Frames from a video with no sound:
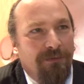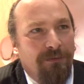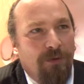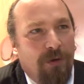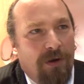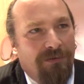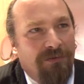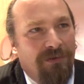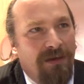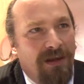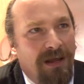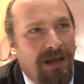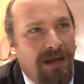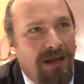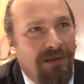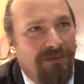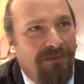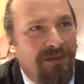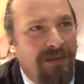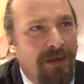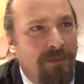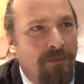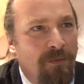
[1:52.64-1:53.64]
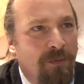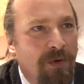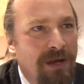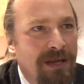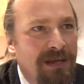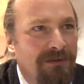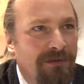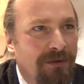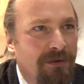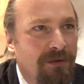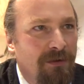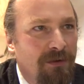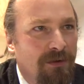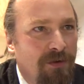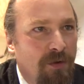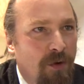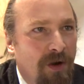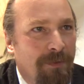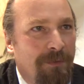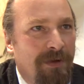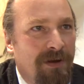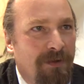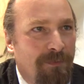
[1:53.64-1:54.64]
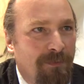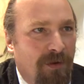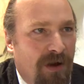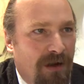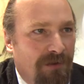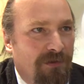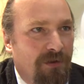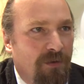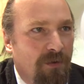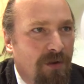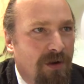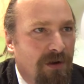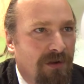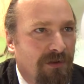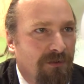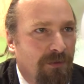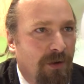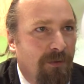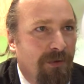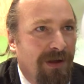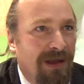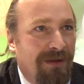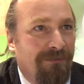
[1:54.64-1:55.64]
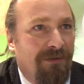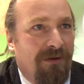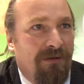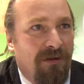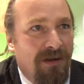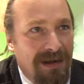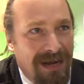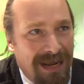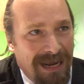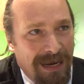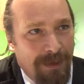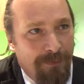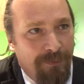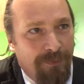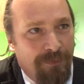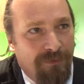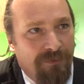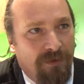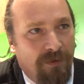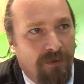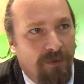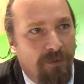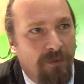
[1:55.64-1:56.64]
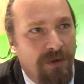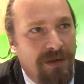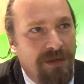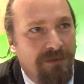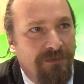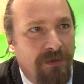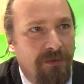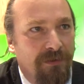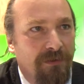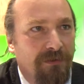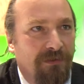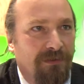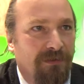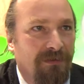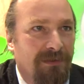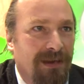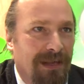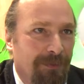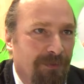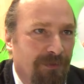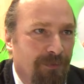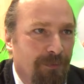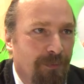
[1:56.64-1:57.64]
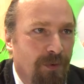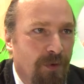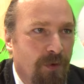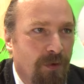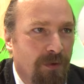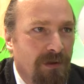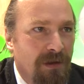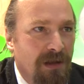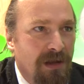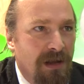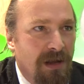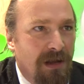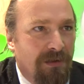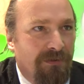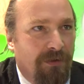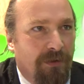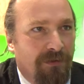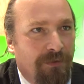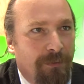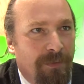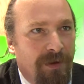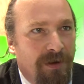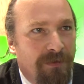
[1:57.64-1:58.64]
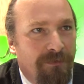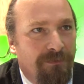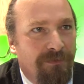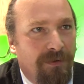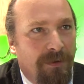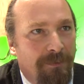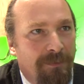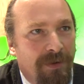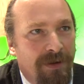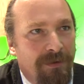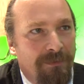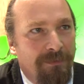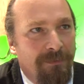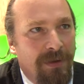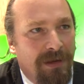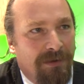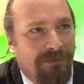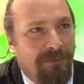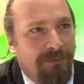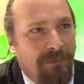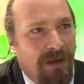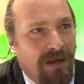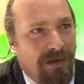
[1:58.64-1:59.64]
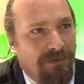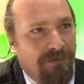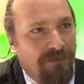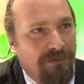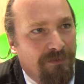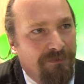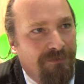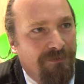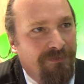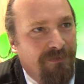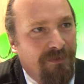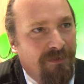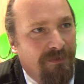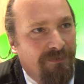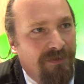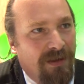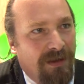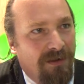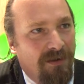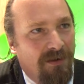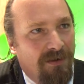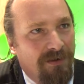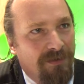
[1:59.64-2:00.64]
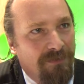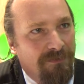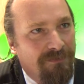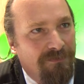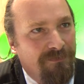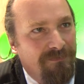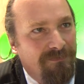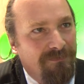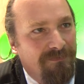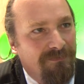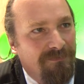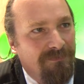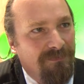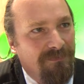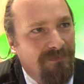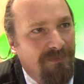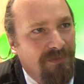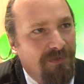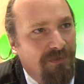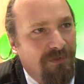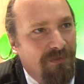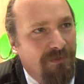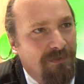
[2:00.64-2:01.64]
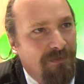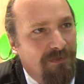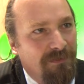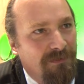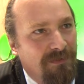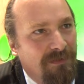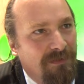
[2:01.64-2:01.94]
of questionnaires, and then we do quite a bit of practical work as well. We have our own labs, so we do this lab support. So it's a bit of mix and match of that kind of sort of.